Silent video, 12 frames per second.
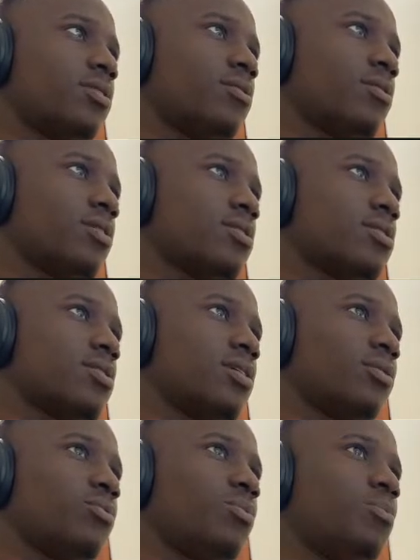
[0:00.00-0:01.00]
You can see
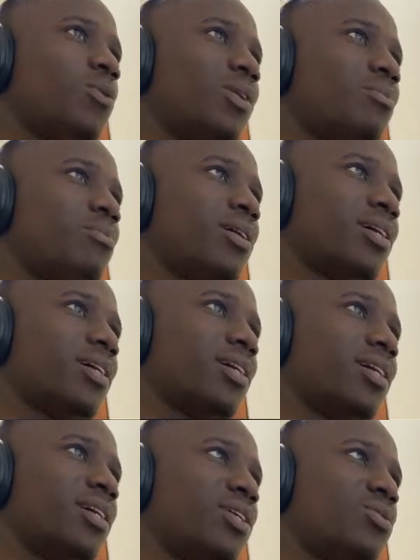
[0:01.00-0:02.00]
that we went back
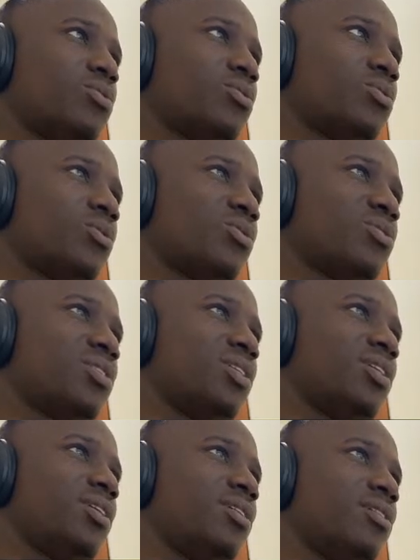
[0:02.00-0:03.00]
into
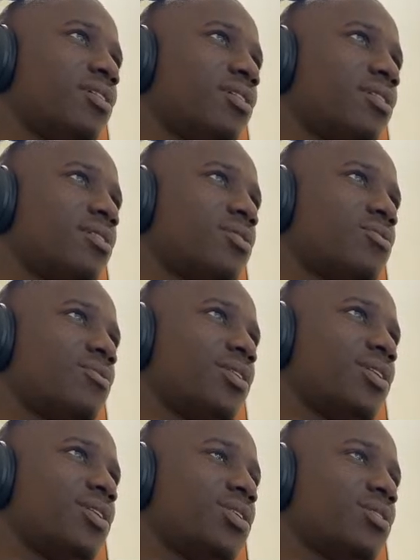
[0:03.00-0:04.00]
OTE, this
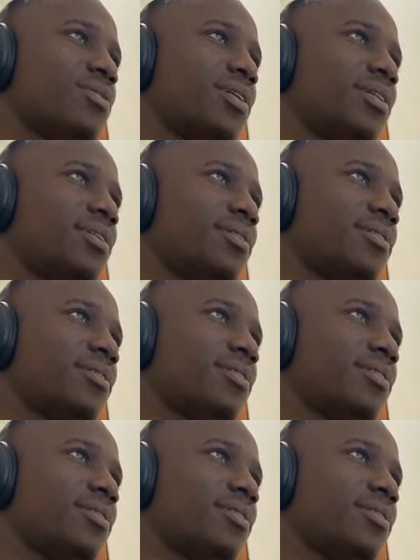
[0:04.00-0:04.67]
range right here.